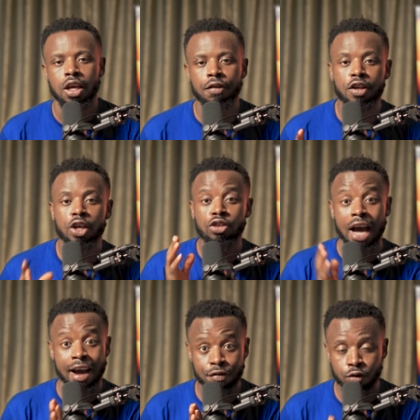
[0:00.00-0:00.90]
if you use your
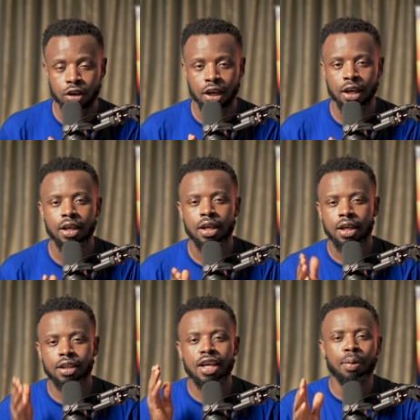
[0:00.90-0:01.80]
iPhone,
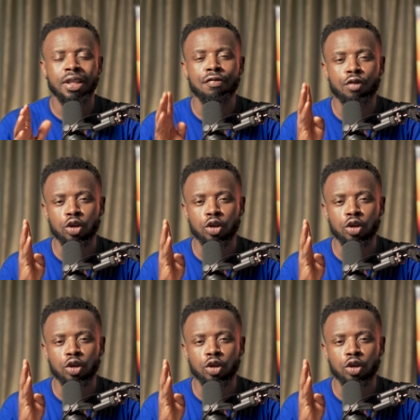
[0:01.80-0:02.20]
it's important for